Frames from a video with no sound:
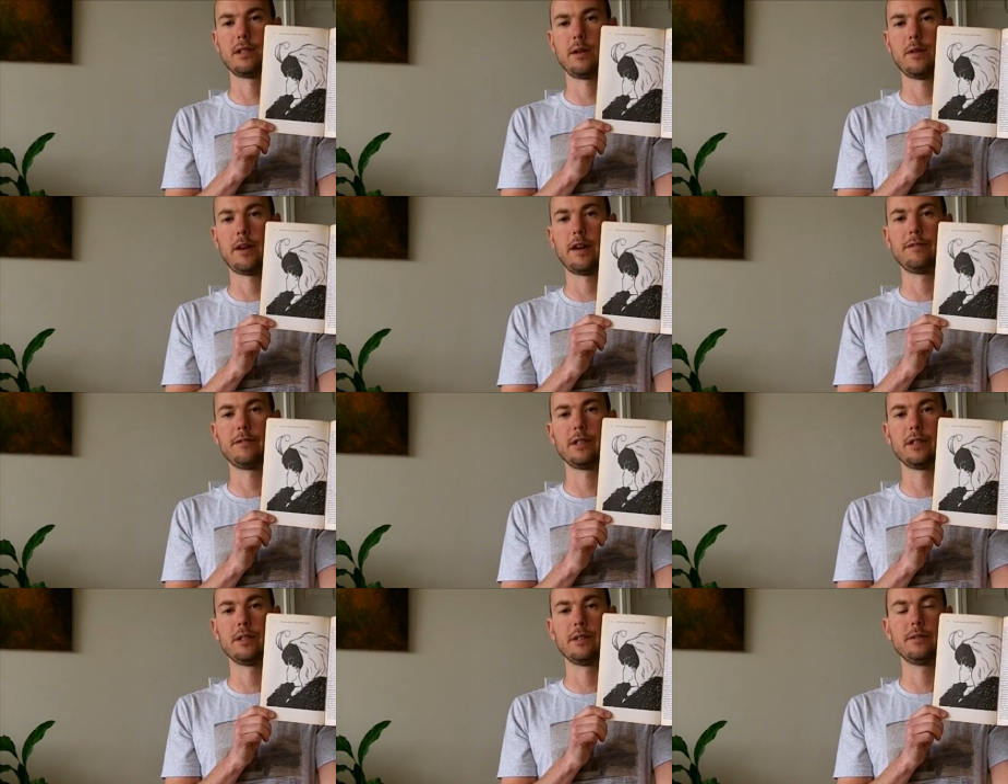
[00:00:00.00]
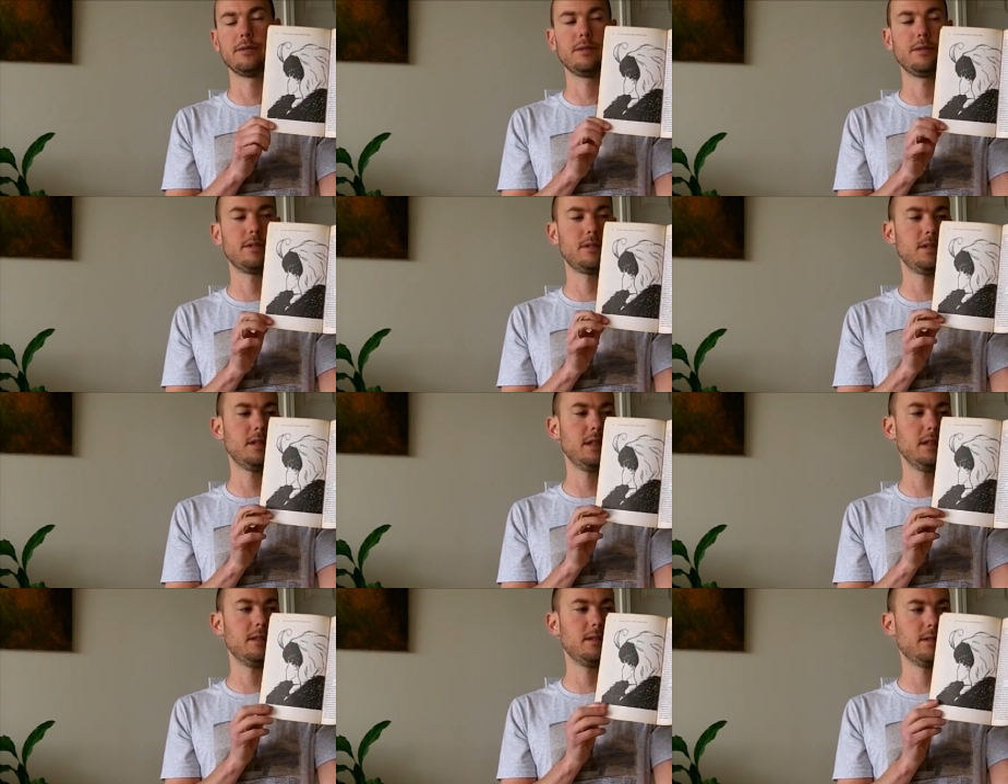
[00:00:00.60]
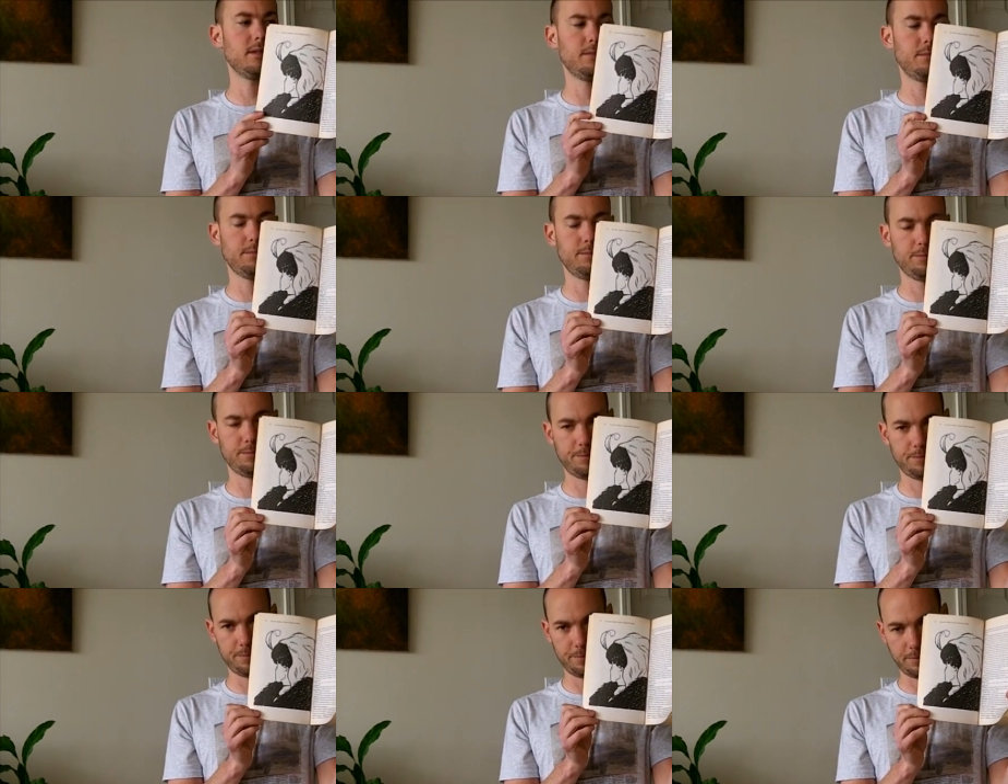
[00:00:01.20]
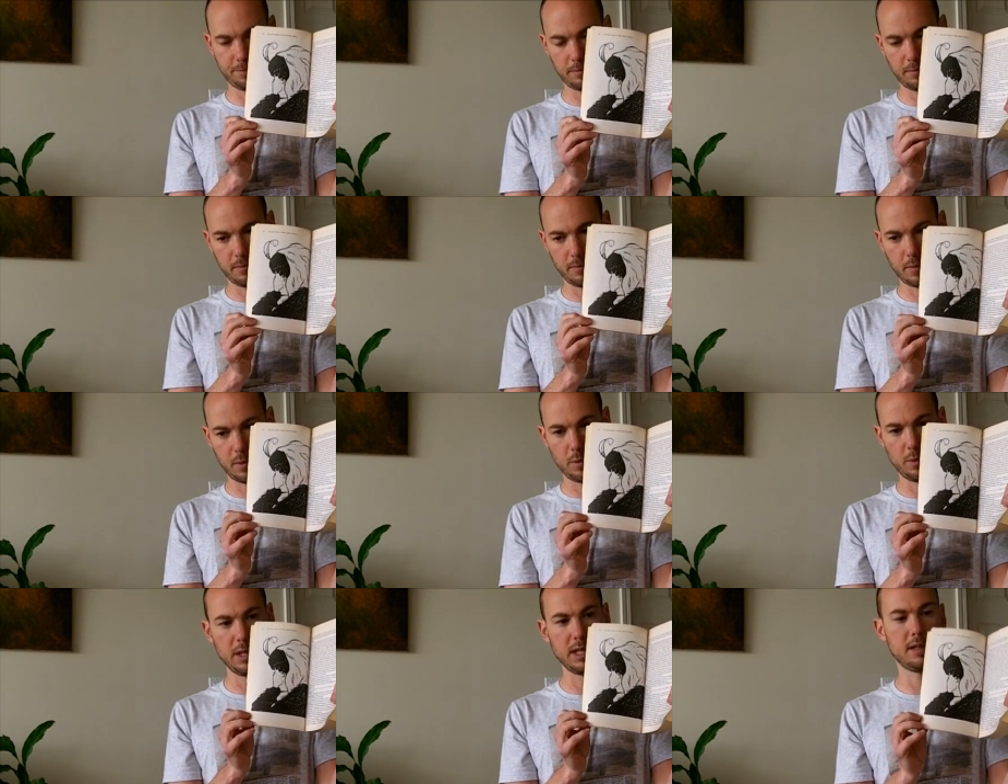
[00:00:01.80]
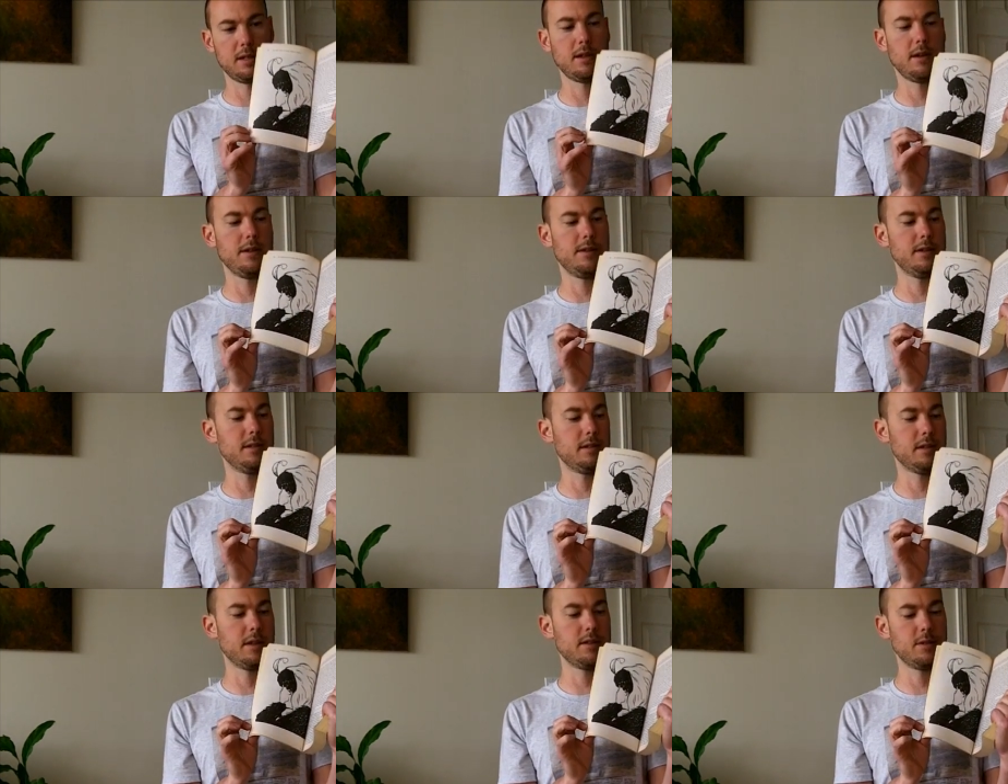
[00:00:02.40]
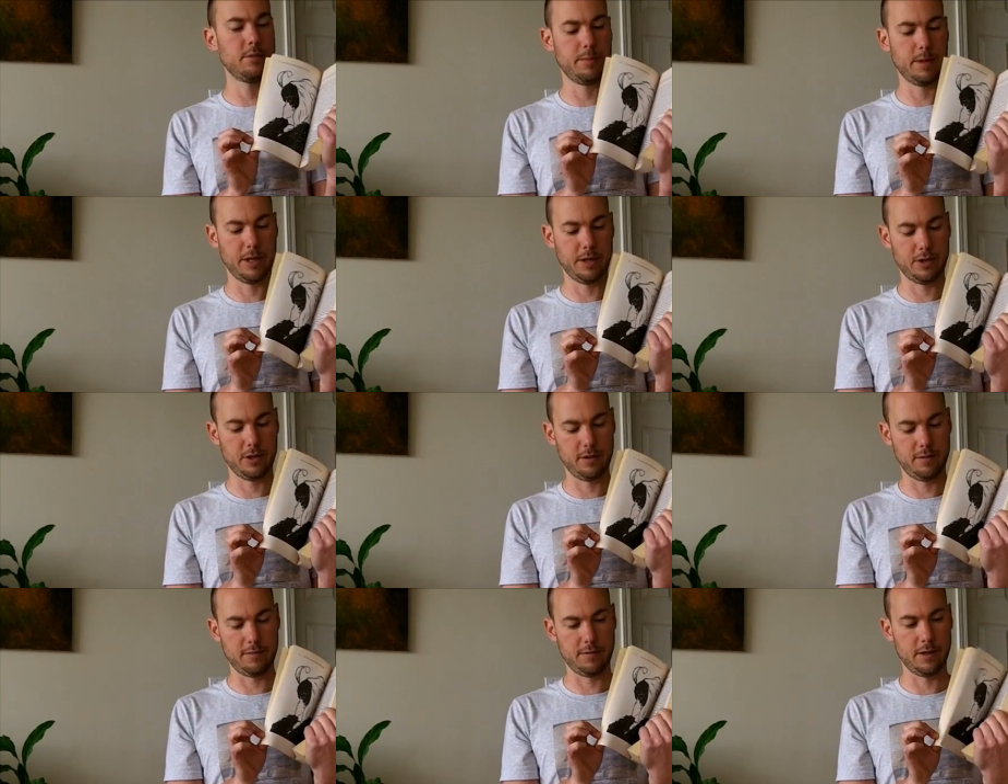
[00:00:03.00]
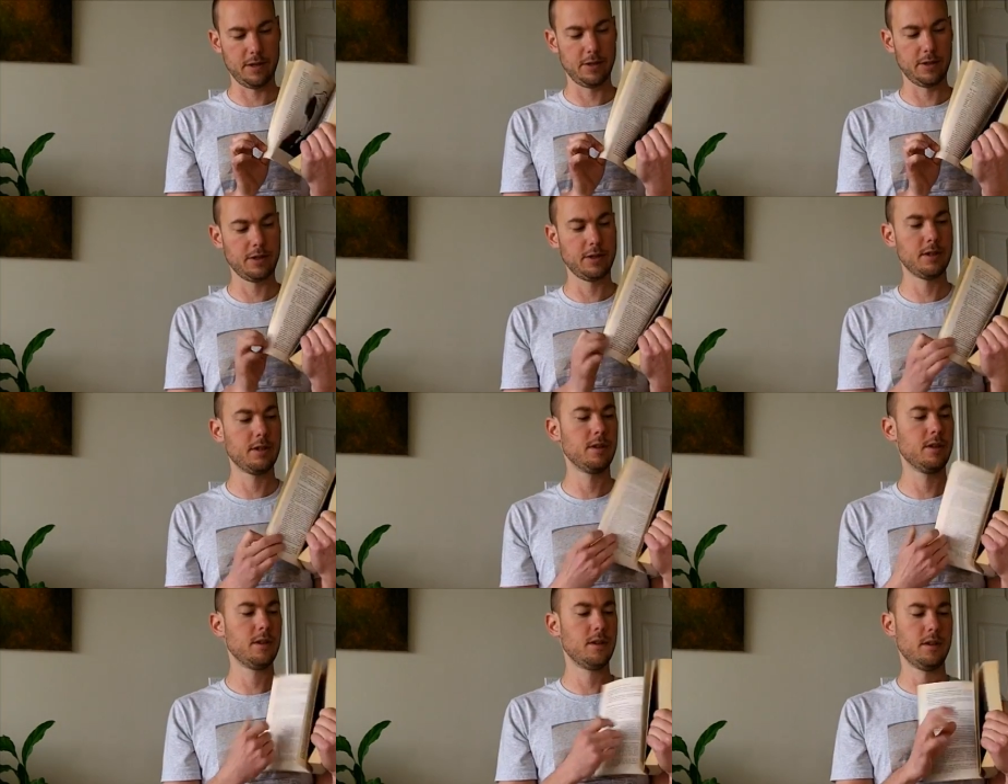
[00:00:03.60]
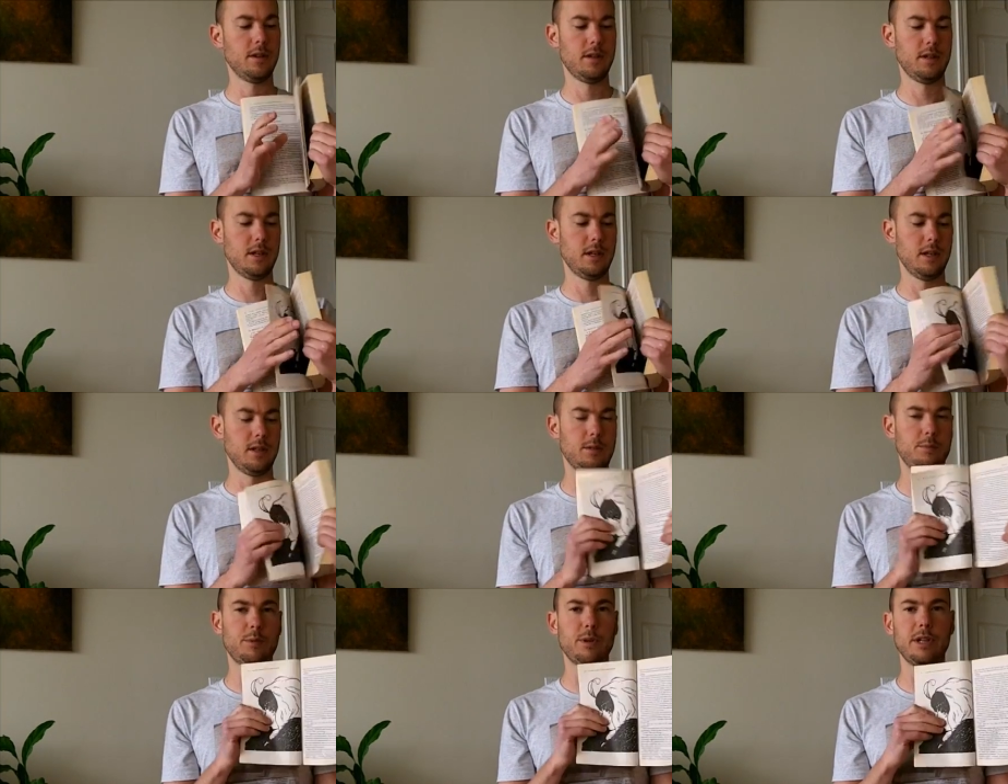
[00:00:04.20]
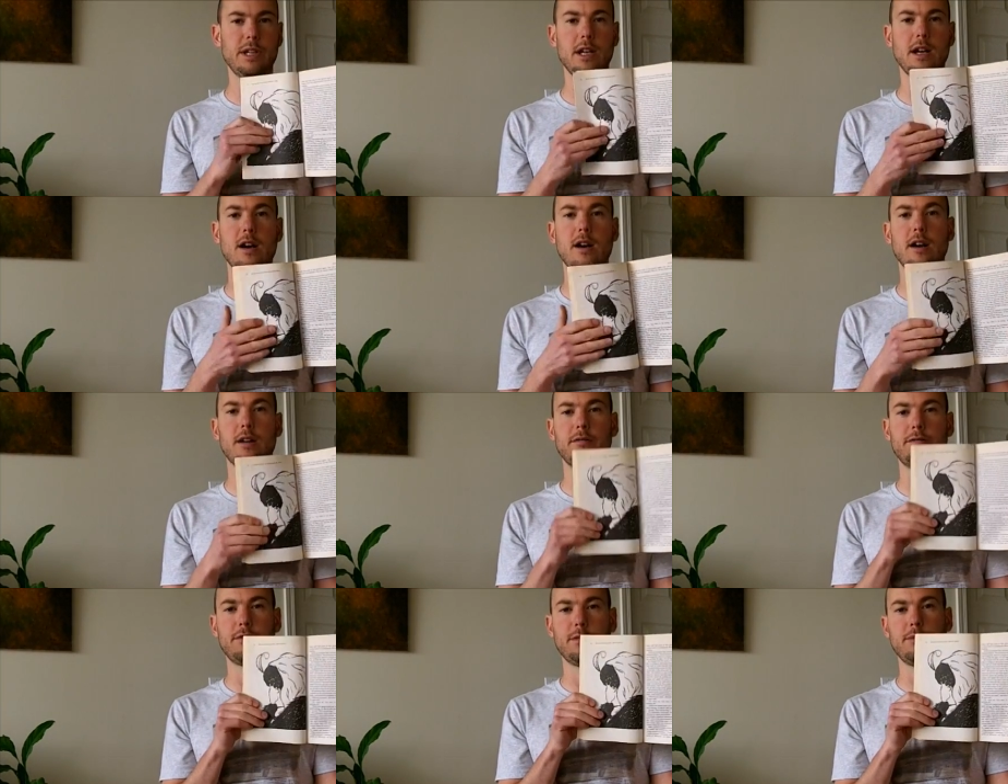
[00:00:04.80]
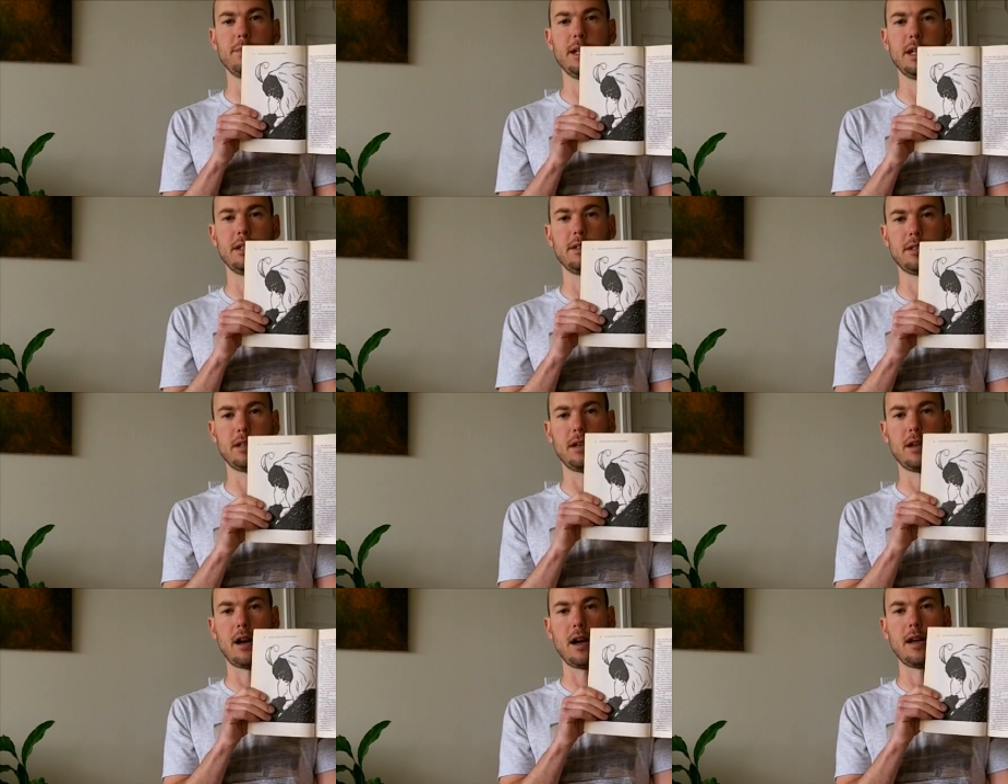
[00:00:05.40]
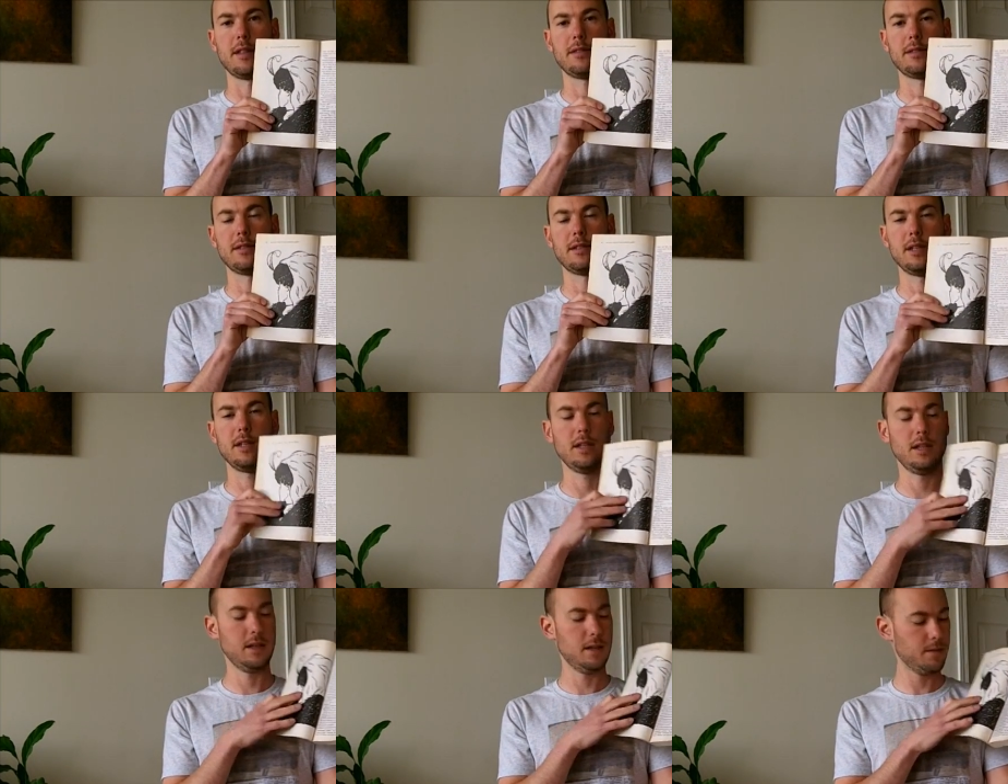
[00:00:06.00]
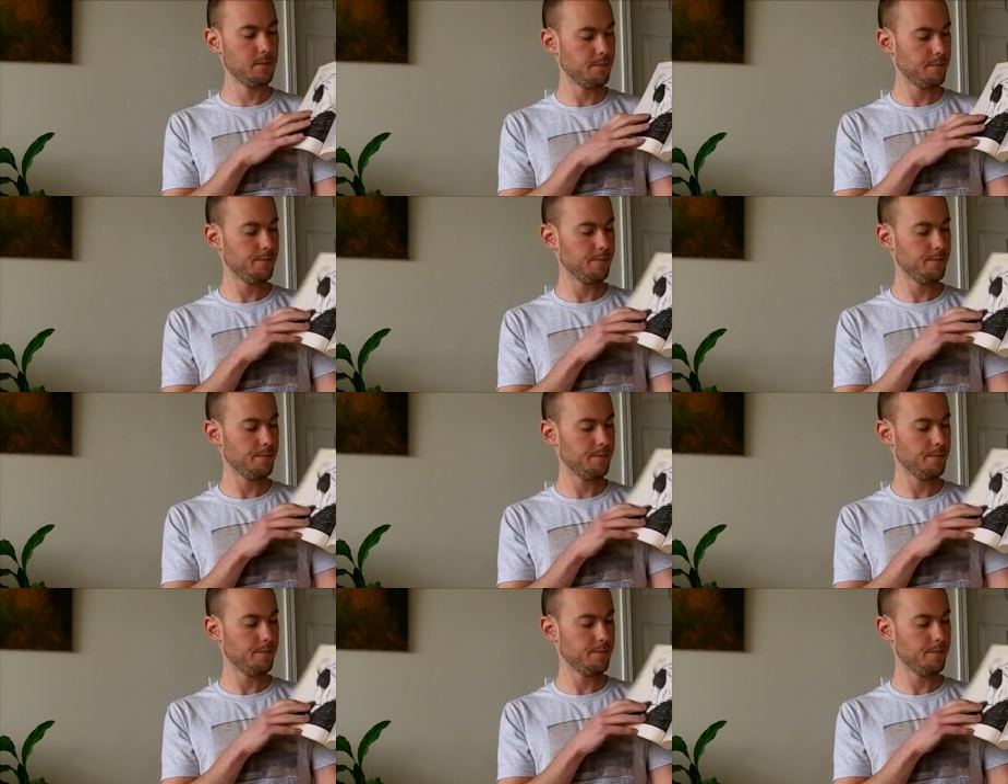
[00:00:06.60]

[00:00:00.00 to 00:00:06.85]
However, since we saw this other picture first, it's pretty hard for me to not see